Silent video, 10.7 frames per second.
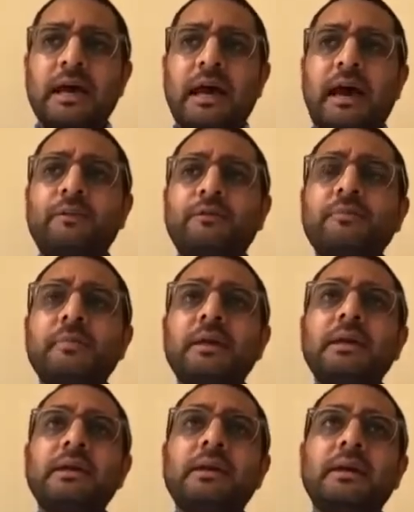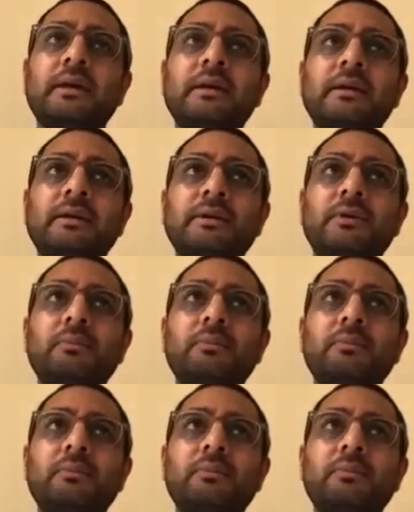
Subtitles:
And for me, you know,